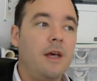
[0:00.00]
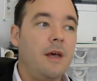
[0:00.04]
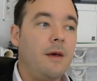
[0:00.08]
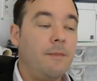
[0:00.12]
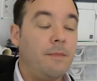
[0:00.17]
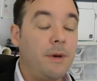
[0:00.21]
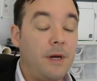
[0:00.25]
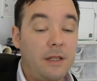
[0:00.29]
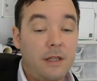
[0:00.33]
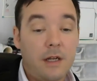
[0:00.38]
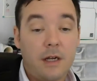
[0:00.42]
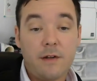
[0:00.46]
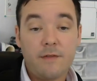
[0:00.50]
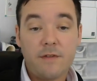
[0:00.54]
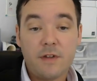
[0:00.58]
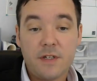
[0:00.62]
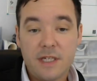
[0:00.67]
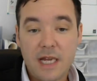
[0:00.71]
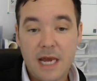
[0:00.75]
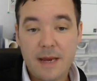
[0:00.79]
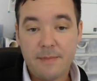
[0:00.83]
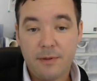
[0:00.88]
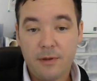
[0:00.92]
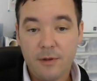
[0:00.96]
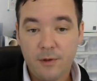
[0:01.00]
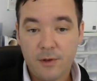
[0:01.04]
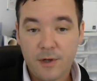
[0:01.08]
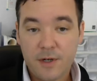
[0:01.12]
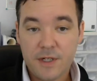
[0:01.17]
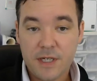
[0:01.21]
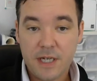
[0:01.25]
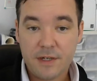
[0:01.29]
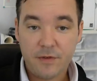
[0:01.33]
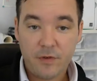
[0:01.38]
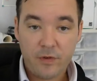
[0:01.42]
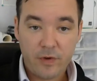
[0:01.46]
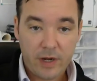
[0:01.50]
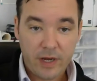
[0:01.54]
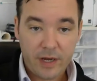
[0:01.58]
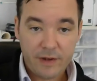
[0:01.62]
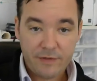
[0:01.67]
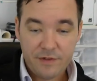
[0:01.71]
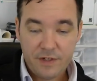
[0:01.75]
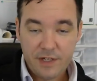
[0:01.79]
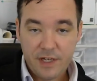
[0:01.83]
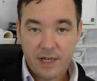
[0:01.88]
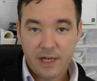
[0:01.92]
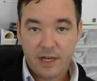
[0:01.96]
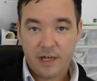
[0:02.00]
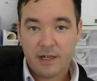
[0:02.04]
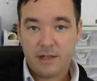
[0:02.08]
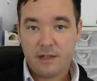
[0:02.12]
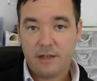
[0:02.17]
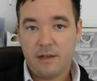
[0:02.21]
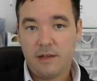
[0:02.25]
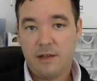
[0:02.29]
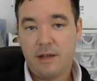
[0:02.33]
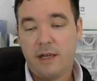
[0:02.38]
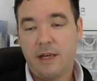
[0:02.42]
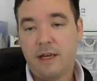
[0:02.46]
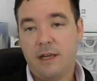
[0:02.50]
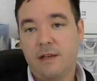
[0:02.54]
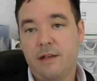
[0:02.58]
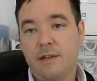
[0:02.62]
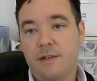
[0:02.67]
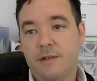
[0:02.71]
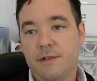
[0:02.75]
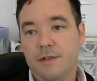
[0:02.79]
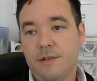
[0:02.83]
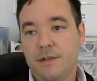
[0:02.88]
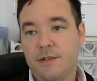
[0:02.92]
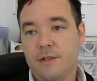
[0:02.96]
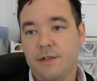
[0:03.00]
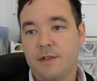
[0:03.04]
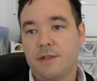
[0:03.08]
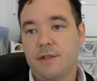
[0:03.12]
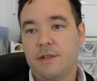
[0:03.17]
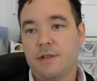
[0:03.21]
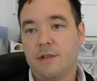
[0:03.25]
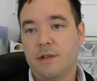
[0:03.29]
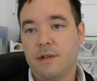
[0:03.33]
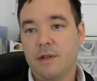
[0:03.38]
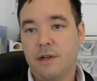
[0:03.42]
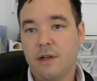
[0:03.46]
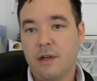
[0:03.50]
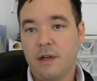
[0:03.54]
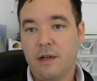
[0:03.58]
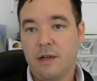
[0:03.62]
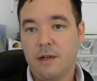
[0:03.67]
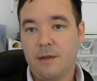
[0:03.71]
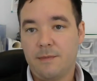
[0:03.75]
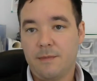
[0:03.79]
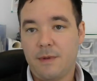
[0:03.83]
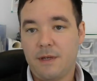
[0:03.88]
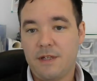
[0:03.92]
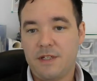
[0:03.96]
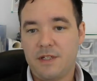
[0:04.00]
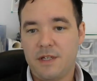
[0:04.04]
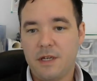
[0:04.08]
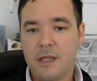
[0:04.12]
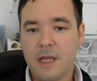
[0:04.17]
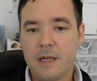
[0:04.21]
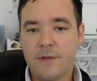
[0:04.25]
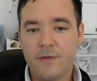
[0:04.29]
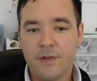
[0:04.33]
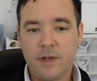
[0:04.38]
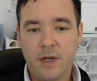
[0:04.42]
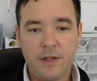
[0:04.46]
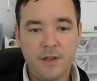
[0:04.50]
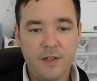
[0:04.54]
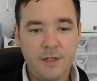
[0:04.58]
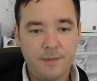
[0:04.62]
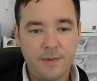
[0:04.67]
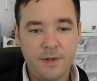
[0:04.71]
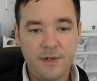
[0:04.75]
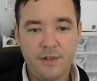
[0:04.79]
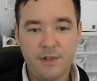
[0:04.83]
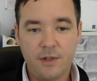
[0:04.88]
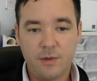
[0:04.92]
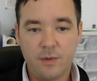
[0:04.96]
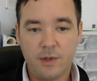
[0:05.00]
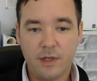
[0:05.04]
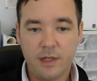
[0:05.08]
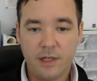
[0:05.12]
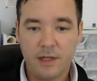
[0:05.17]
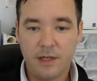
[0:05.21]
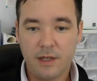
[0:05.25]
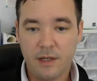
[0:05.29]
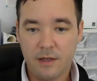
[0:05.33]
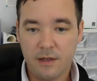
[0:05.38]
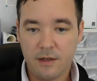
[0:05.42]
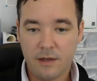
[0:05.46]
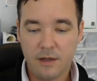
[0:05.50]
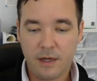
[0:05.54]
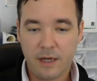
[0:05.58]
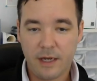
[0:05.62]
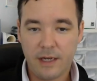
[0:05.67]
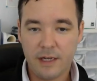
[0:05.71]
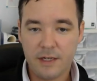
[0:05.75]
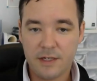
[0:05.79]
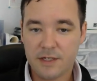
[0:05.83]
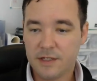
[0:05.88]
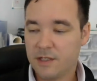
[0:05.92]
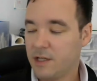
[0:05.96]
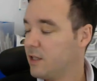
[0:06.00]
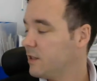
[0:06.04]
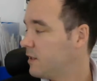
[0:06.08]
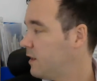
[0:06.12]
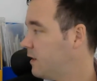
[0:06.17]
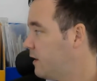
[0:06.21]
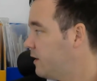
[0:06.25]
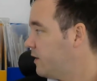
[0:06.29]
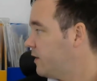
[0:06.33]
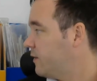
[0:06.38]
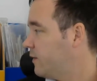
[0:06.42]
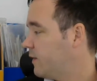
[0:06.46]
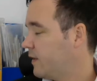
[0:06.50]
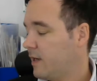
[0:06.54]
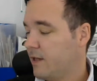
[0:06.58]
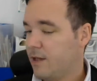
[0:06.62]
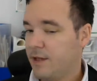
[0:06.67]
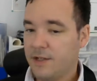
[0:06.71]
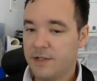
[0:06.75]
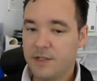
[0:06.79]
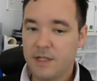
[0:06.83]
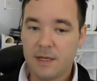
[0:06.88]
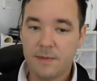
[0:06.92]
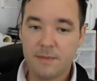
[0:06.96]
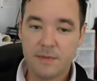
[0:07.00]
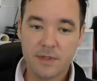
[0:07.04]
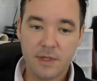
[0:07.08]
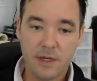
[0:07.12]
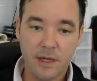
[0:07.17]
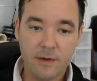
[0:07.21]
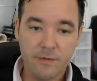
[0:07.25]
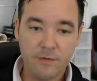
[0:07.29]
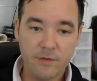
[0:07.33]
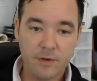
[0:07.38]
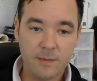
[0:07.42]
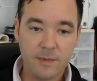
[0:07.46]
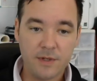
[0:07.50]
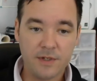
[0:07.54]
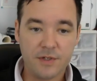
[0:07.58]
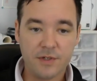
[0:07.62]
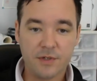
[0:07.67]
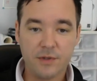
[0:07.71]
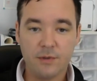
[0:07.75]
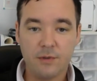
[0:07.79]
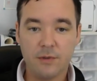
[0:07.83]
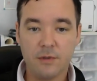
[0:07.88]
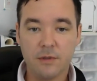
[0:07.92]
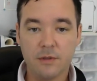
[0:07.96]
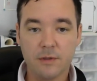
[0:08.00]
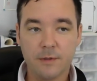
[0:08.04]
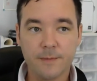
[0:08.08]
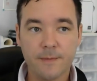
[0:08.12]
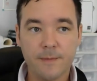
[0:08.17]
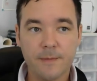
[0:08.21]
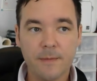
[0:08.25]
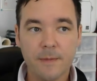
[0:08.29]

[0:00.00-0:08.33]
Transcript: But none of the sample orders have arrived yet, and I still haven't got this printer working. I installed another one at the same time for my school,